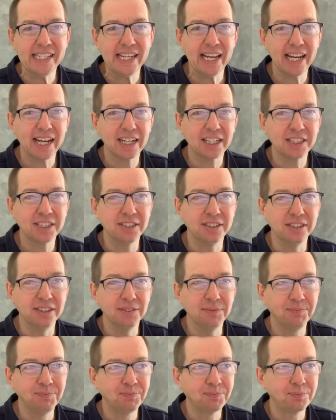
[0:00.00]
the
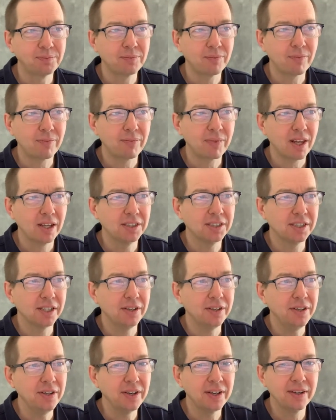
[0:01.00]
action, so
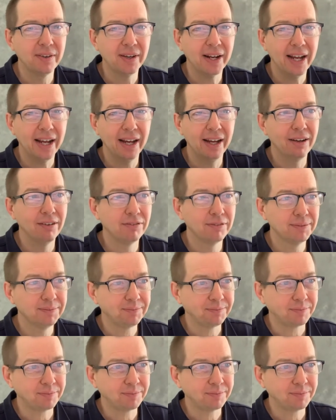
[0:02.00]
you could have